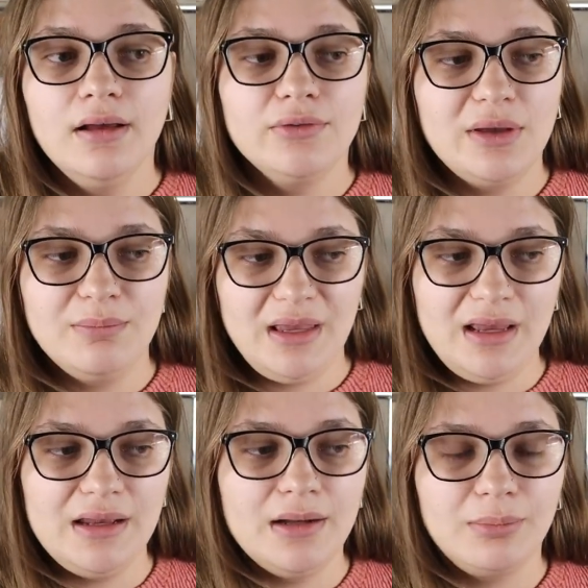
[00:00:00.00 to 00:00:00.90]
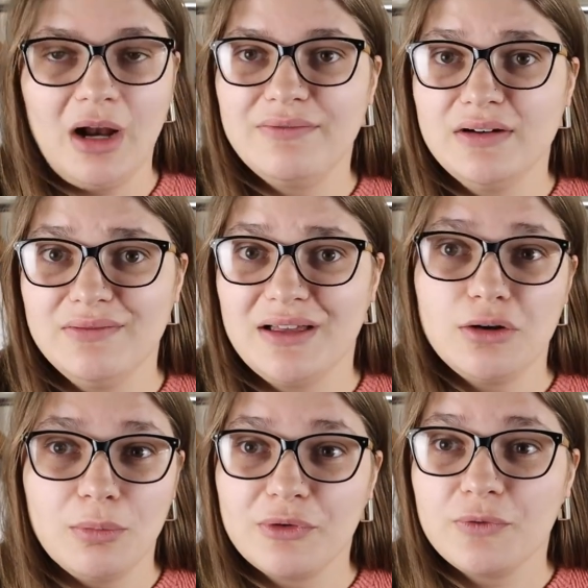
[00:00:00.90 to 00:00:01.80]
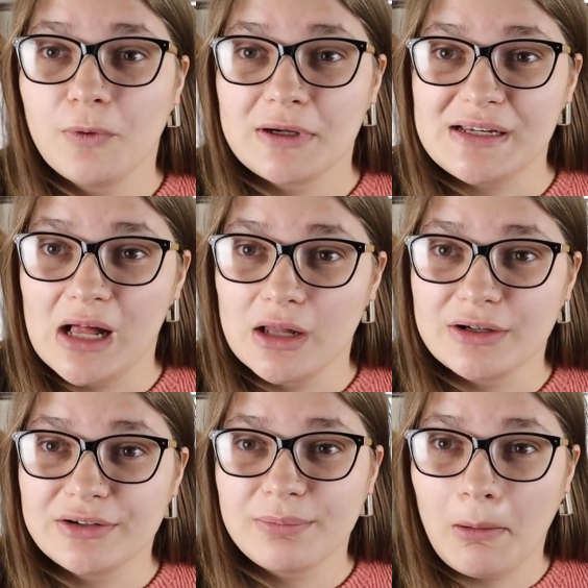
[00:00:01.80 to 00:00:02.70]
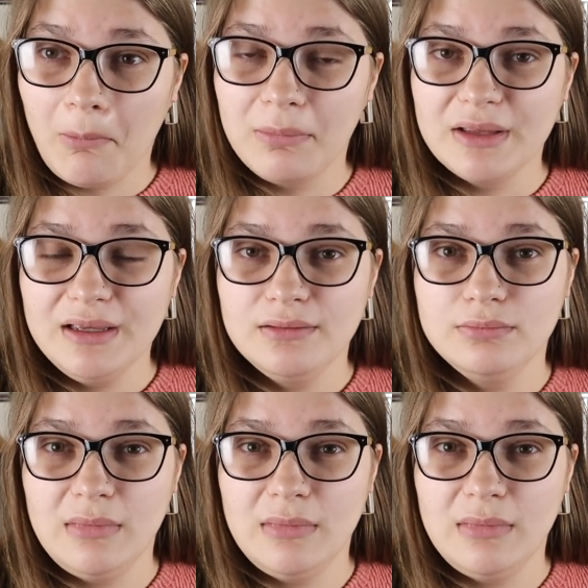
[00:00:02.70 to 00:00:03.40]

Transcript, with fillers: So I made a profit of like almost $40 probably,